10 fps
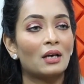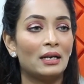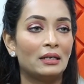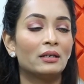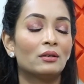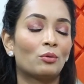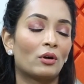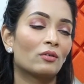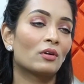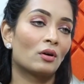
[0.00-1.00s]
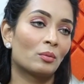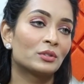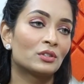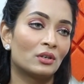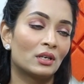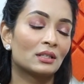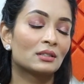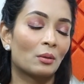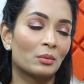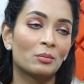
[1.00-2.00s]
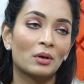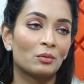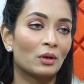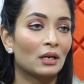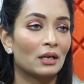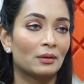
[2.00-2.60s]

so I did whatever opportunity has come in my way.